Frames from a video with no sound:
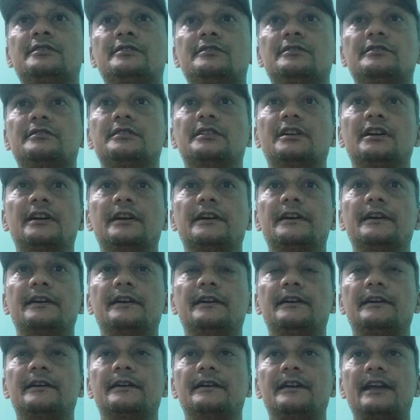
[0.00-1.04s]

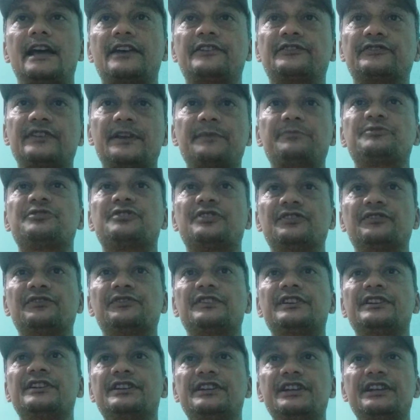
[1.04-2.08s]
the exceptions
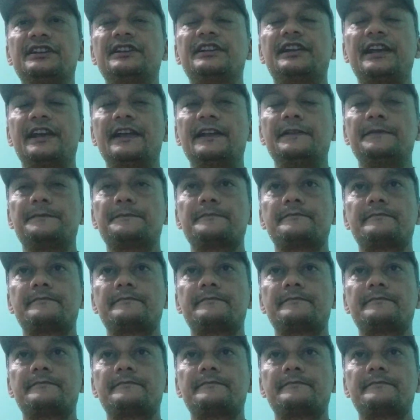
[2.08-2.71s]
in detail